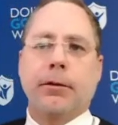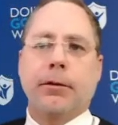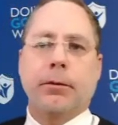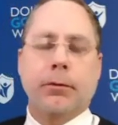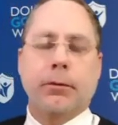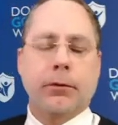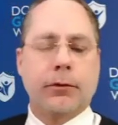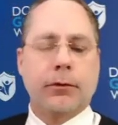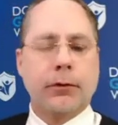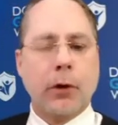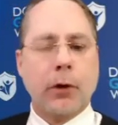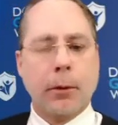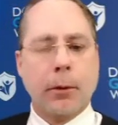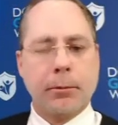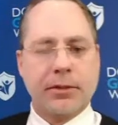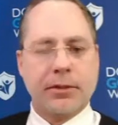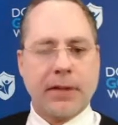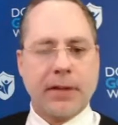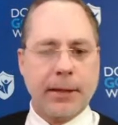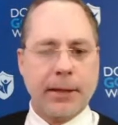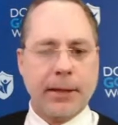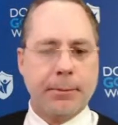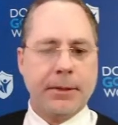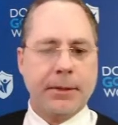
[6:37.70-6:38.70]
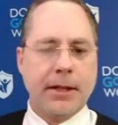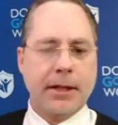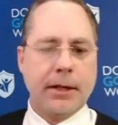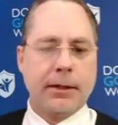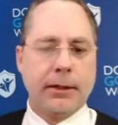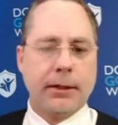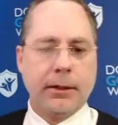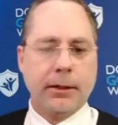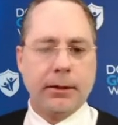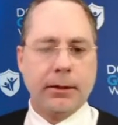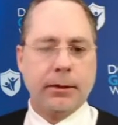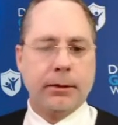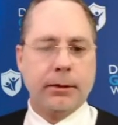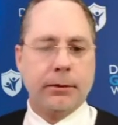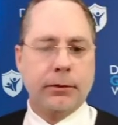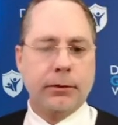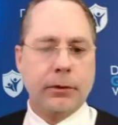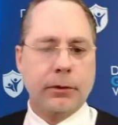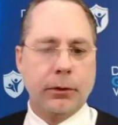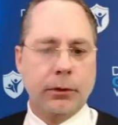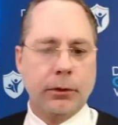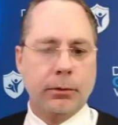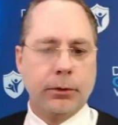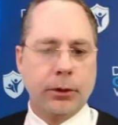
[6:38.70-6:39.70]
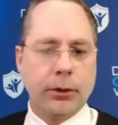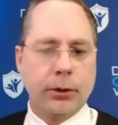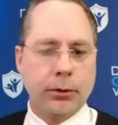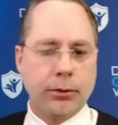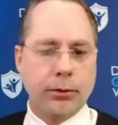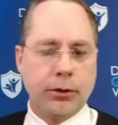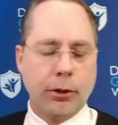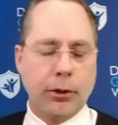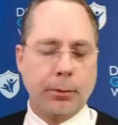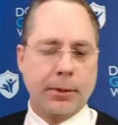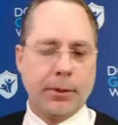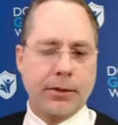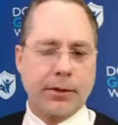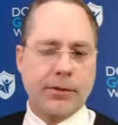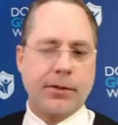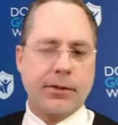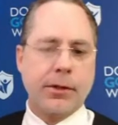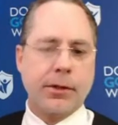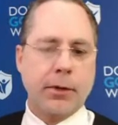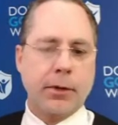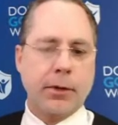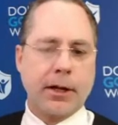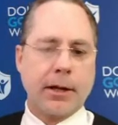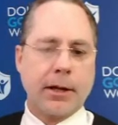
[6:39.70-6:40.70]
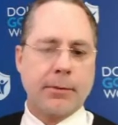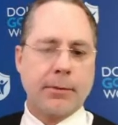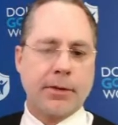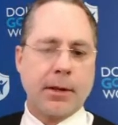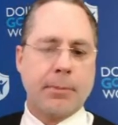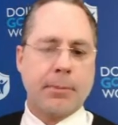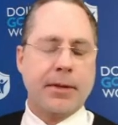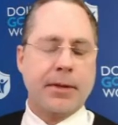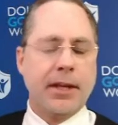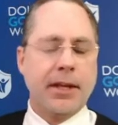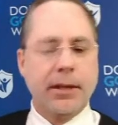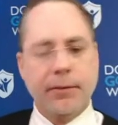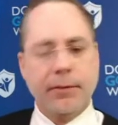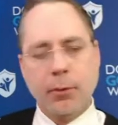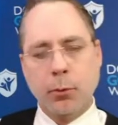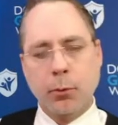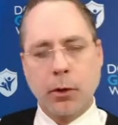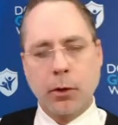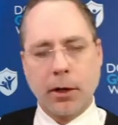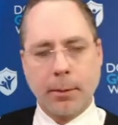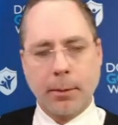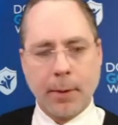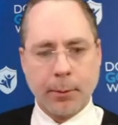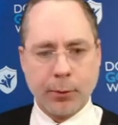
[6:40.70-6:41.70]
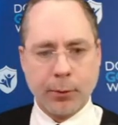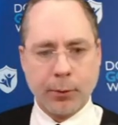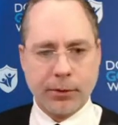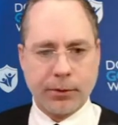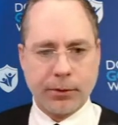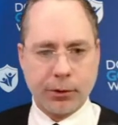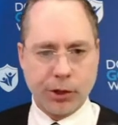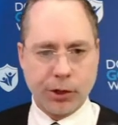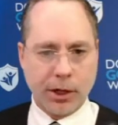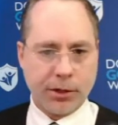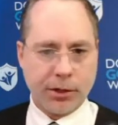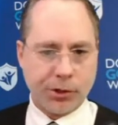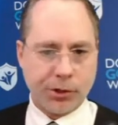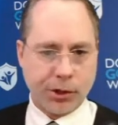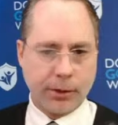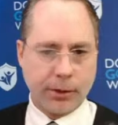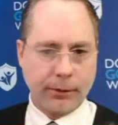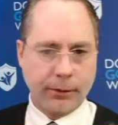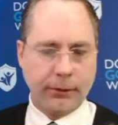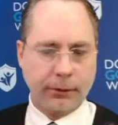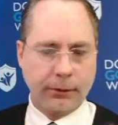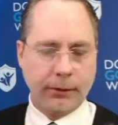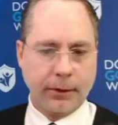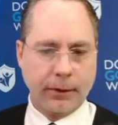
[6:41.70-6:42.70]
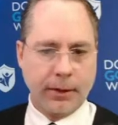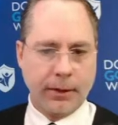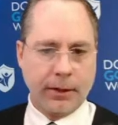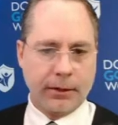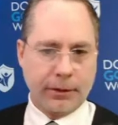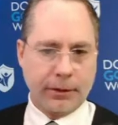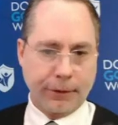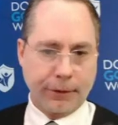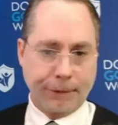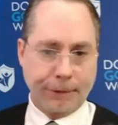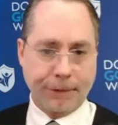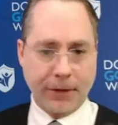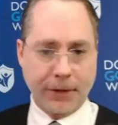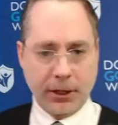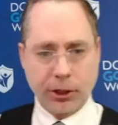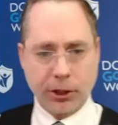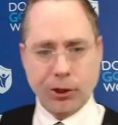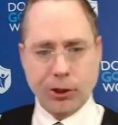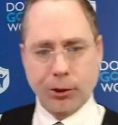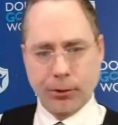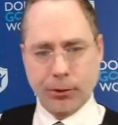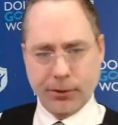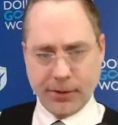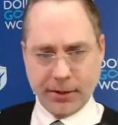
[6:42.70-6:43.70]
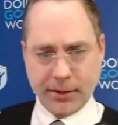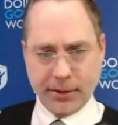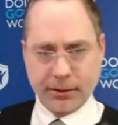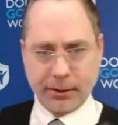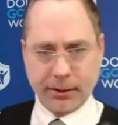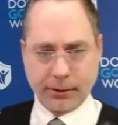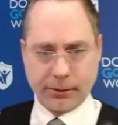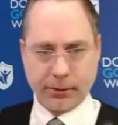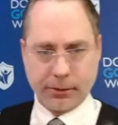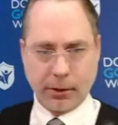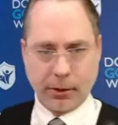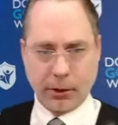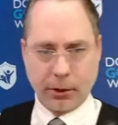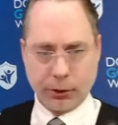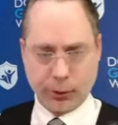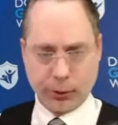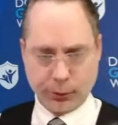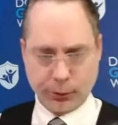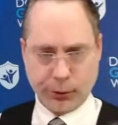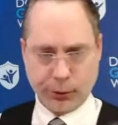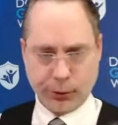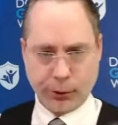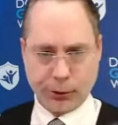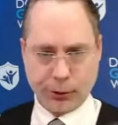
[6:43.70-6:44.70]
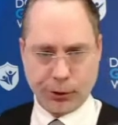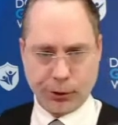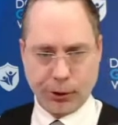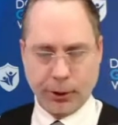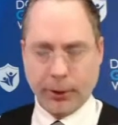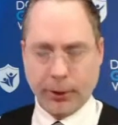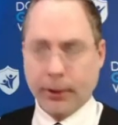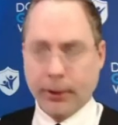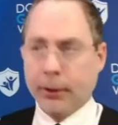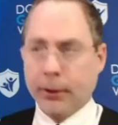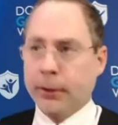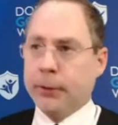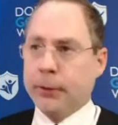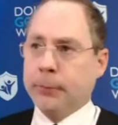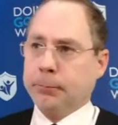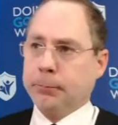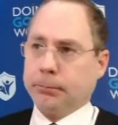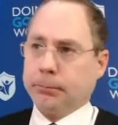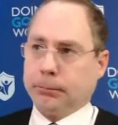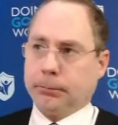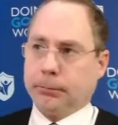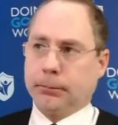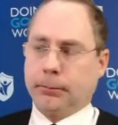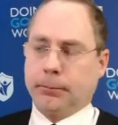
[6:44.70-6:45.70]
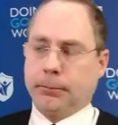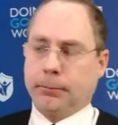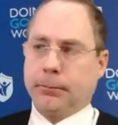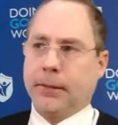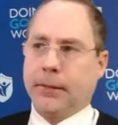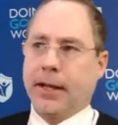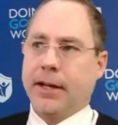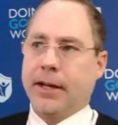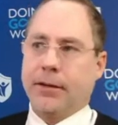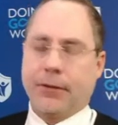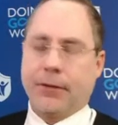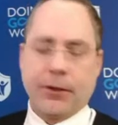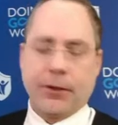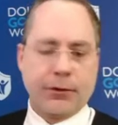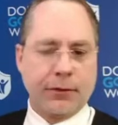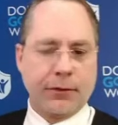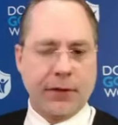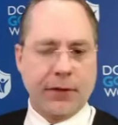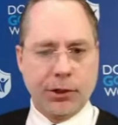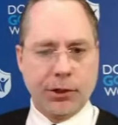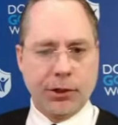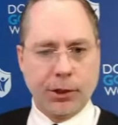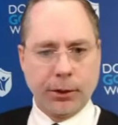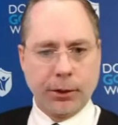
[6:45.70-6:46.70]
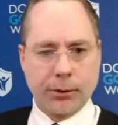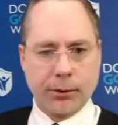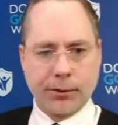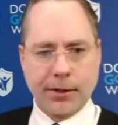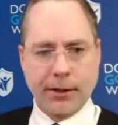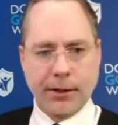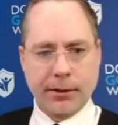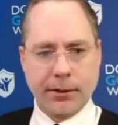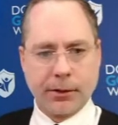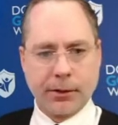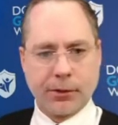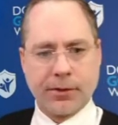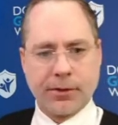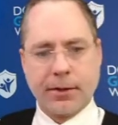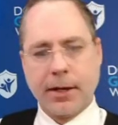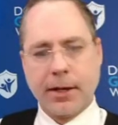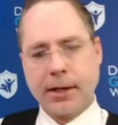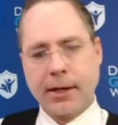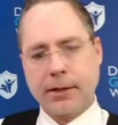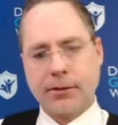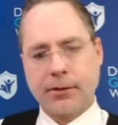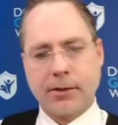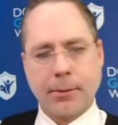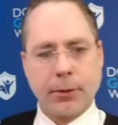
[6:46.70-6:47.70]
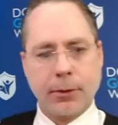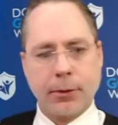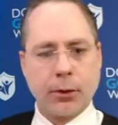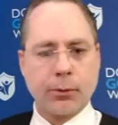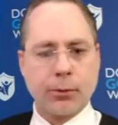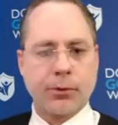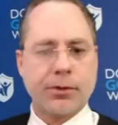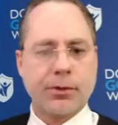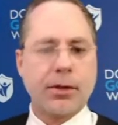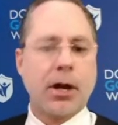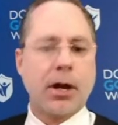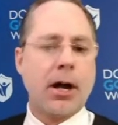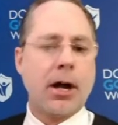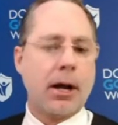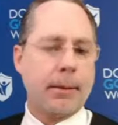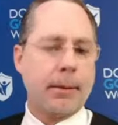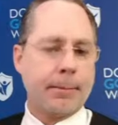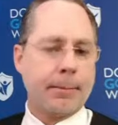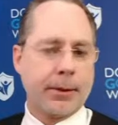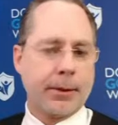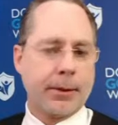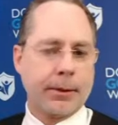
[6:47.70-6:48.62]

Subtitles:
start typing that into YouTube and see what comes up. It even will come up with suggestions to finish your sentence on your search. And if it's finishing your sentence, take some of those top